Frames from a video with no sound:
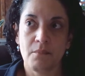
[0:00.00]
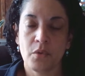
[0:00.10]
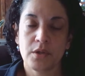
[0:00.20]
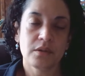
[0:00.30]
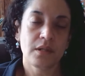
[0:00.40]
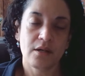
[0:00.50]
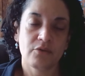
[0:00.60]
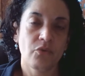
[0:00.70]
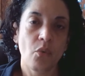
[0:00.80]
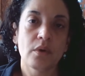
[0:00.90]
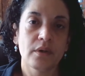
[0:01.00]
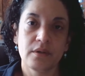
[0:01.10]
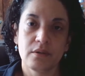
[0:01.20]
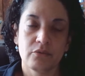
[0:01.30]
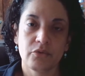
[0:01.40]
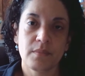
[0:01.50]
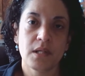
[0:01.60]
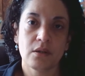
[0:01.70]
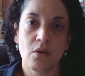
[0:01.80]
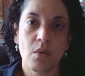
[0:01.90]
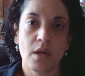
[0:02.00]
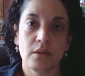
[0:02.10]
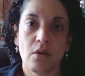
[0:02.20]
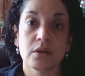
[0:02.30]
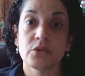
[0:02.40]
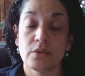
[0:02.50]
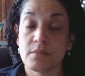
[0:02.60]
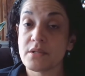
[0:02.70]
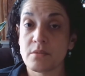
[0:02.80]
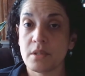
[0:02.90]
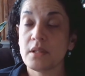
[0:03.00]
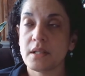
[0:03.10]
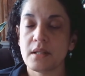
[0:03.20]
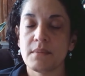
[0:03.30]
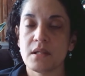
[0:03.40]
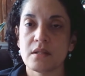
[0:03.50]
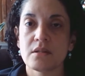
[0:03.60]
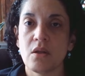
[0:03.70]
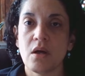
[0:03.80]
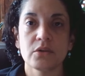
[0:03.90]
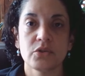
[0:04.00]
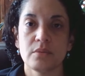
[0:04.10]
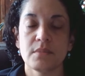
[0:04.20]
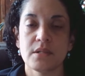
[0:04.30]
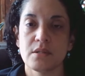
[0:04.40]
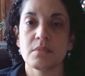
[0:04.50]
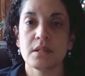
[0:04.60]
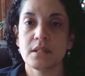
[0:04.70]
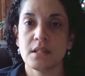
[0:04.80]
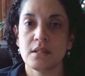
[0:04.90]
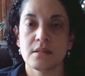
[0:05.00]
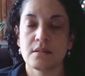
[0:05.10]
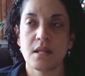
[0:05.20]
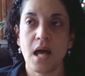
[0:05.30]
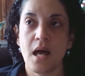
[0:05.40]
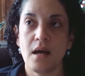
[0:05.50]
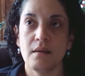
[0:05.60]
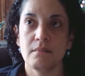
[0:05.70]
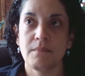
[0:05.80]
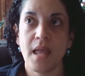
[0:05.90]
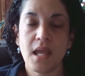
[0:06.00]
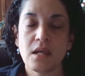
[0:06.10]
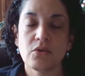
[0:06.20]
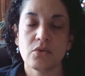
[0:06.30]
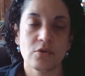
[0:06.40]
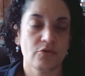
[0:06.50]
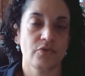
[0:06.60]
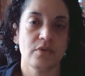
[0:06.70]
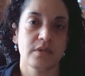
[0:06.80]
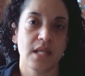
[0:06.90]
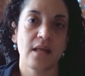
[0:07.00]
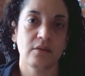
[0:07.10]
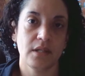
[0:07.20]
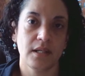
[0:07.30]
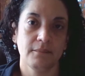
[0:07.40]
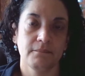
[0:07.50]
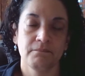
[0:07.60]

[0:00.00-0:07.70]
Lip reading: We could not afford for me to go on long-term disability, because long-term disability does not pay you your full salary.